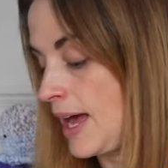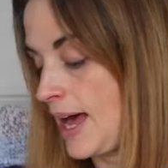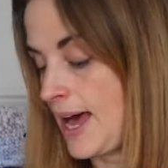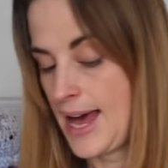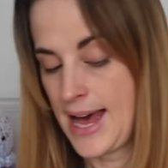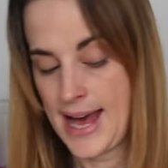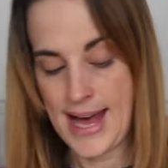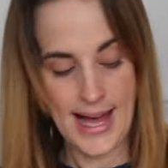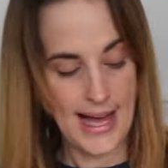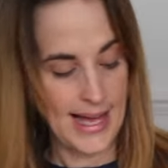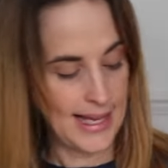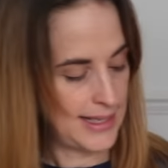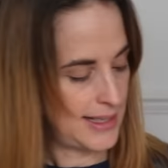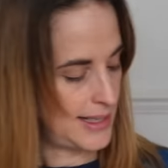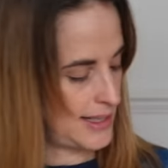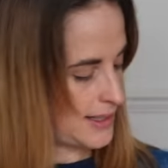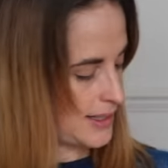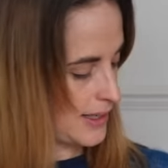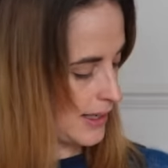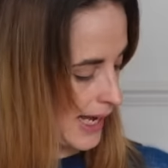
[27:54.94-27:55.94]

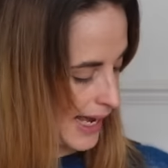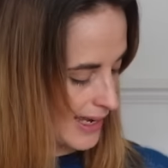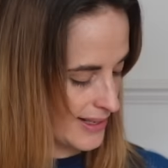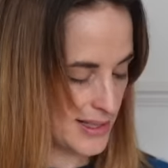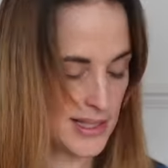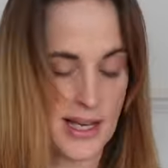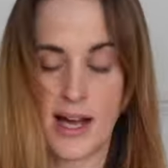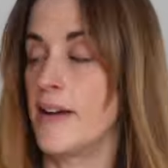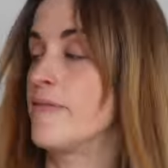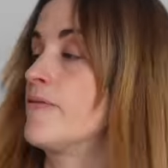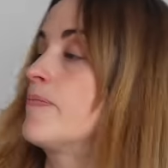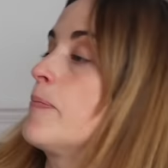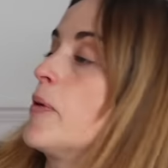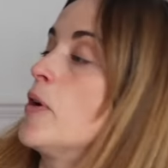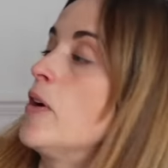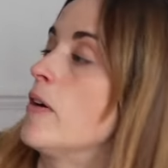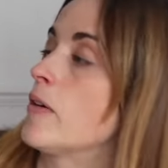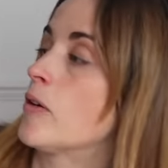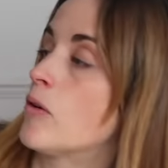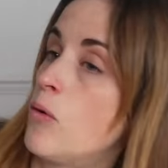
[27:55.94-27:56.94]
And yes, I've
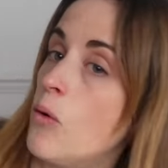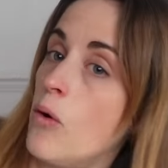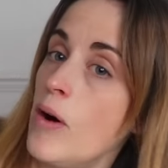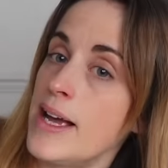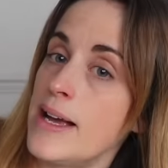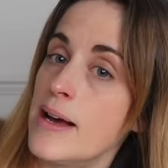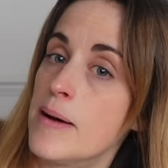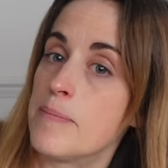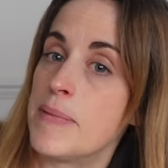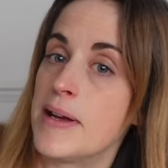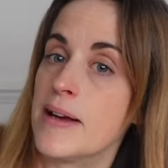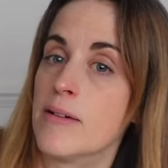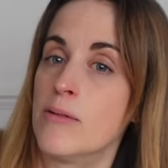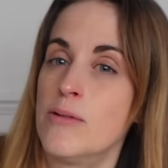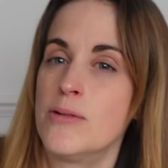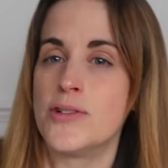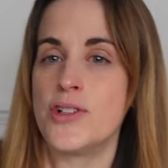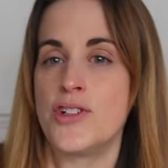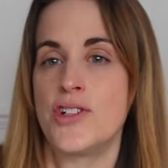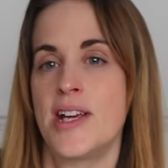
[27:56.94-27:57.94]
put quite a bit.
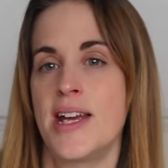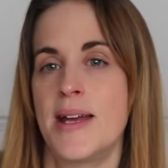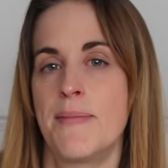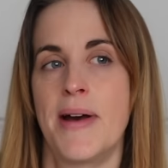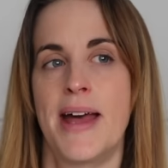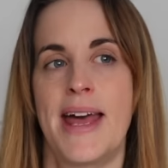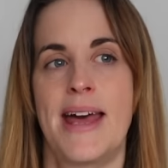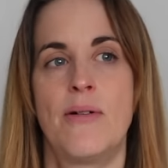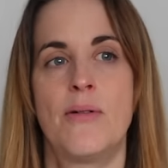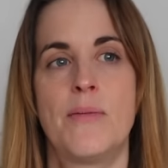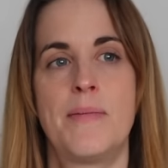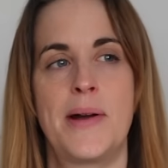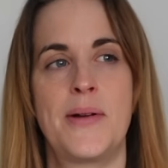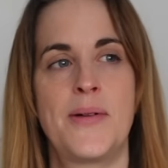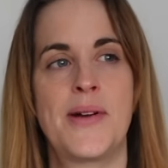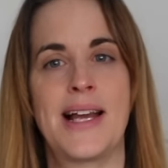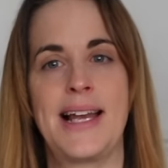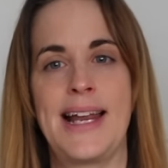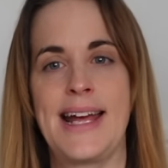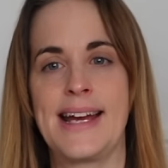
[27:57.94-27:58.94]
Oh, did you hear my elbow
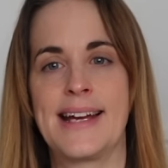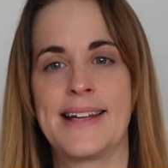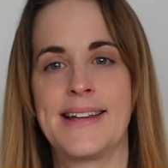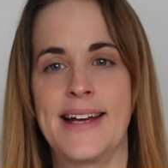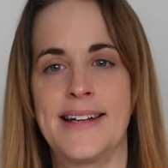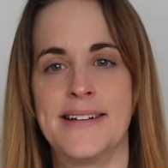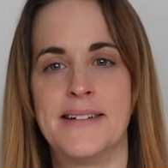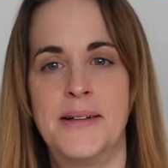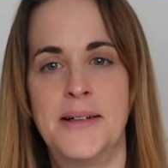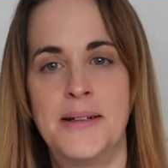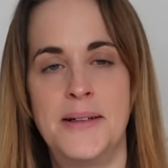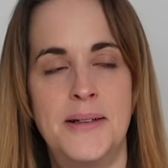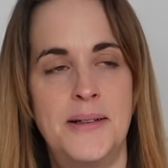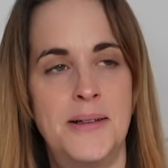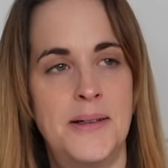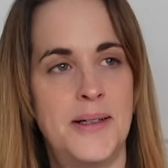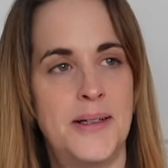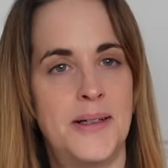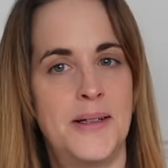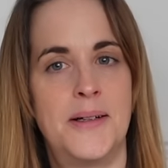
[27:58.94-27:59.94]
click then?
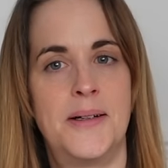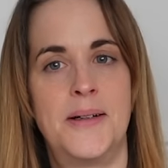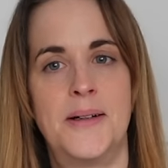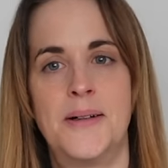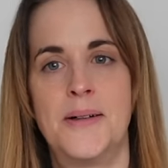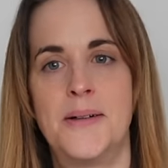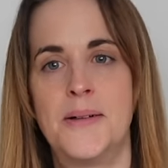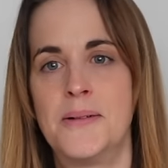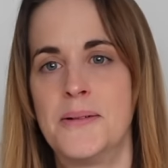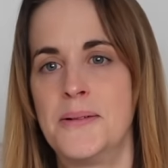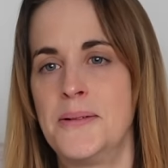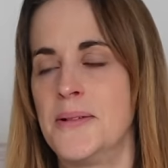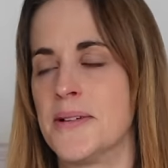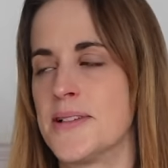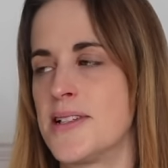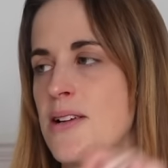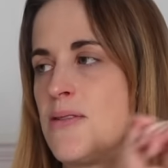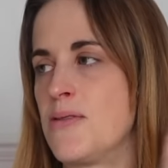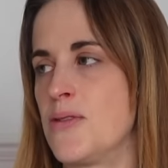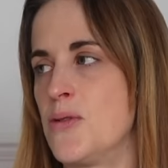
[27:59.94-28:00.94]
Oh, I
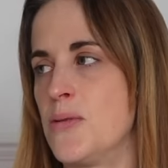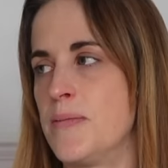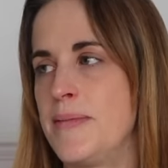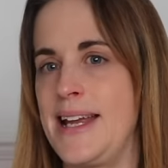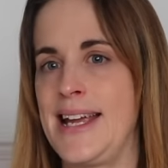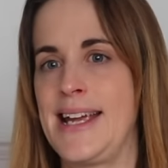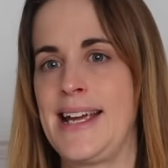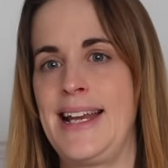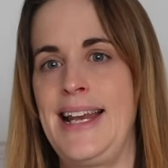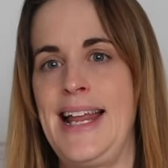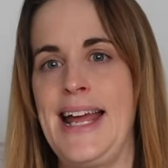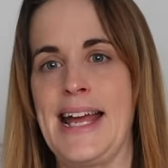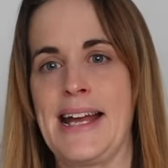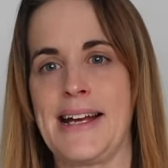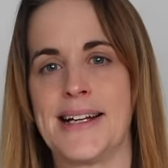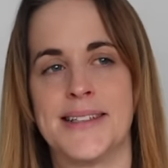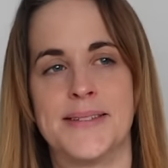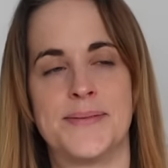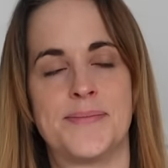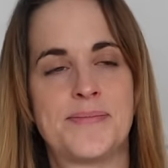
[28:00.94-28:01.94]
don't normally click.